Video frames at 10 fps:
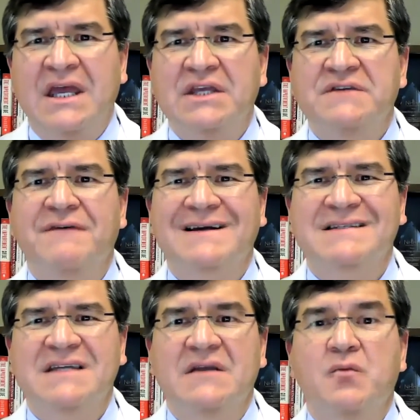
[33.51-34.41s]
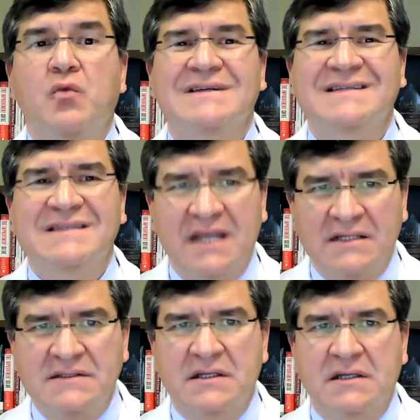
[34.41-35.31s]
Each vaccine was
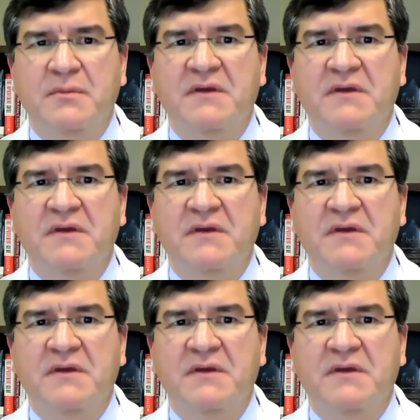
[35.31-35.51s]
tested